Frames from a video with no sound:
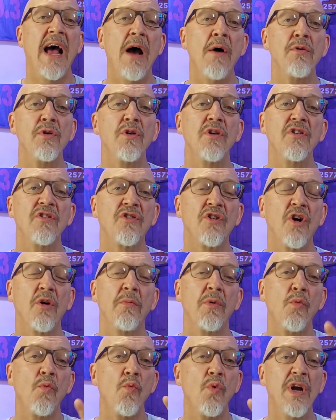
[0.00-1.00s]
How you
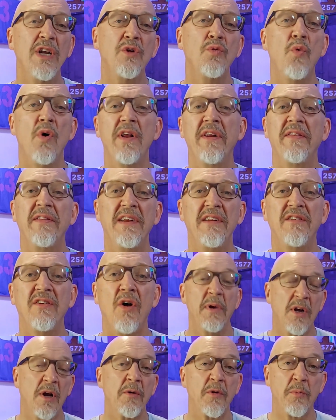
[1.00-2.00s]
determine which one of these
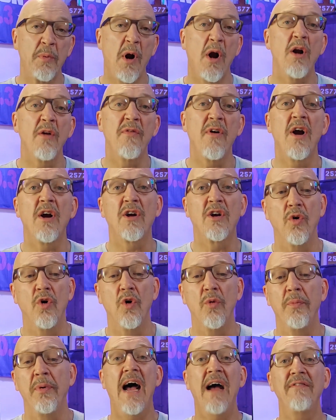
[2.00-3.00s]
becomes part of our
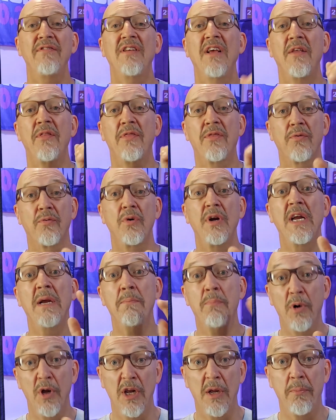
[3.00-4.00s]
group, I've set three
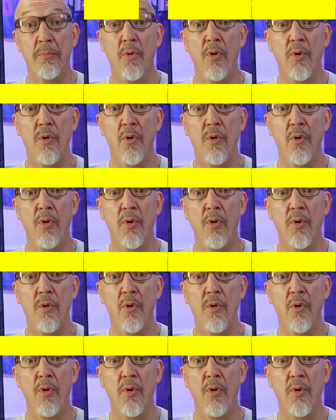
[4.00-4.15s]
bullet